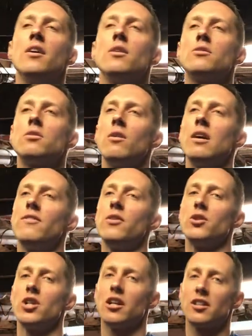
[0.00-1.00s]
So if you
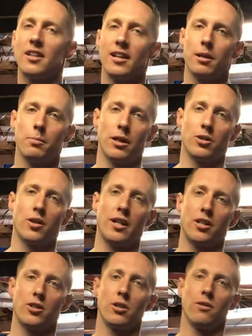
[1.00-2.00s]
just think about trying
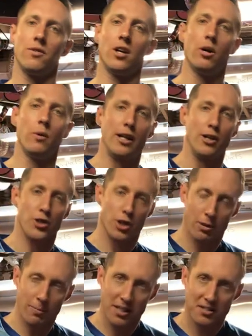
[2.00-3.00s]
to serve low in
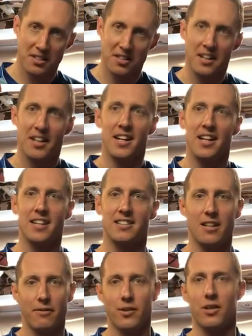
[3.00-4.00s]
tournaments, it's
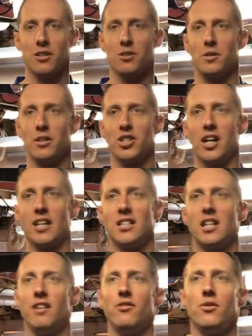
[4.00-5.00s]
difficult to adjust.
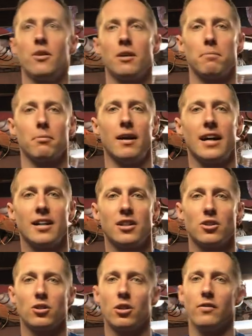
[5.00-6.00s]
If you can practice
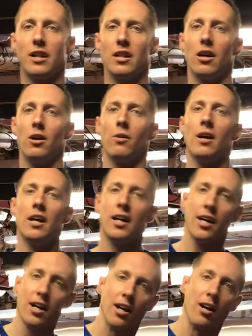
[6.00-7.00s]
serving low
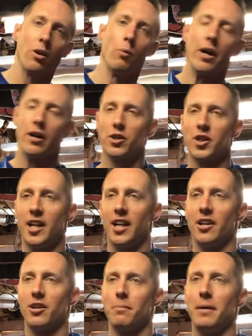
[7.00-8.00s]
here while you're training
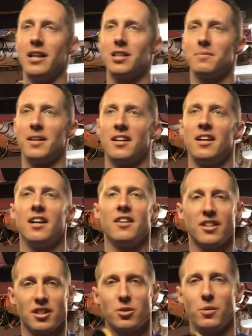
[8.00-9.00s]
in your basement,
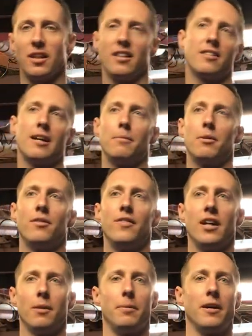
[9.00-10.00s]
this is really the time to
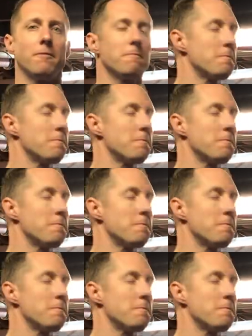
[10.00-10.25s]
develop it.